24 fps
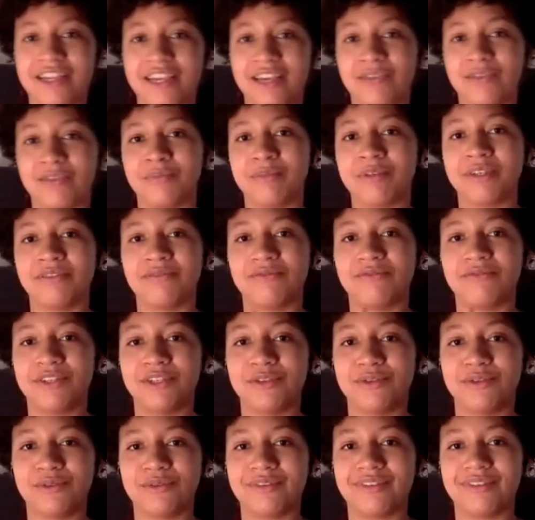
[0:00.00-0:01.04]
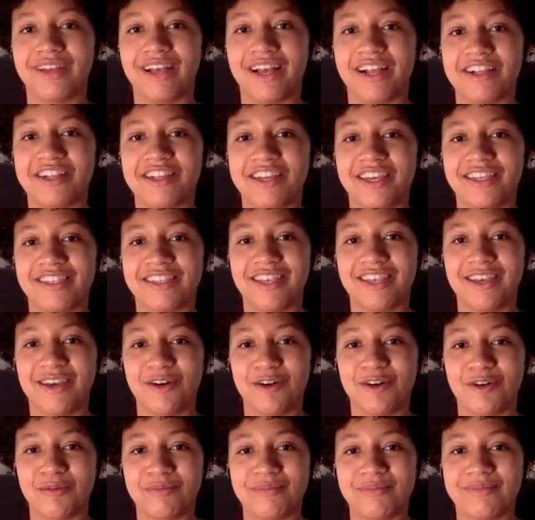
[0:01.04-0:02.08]
was built for you. Hashtag stay
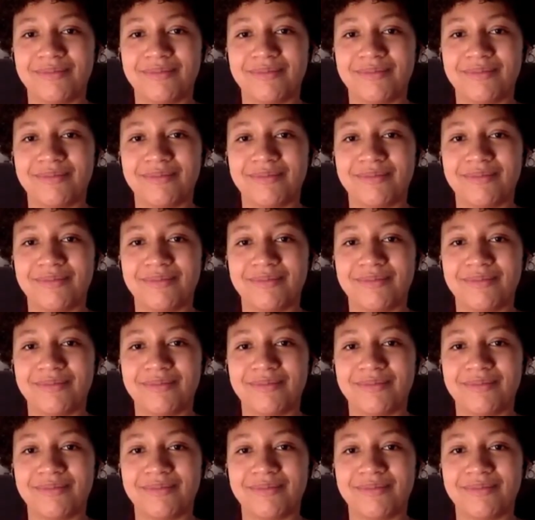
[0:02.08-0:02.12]
home.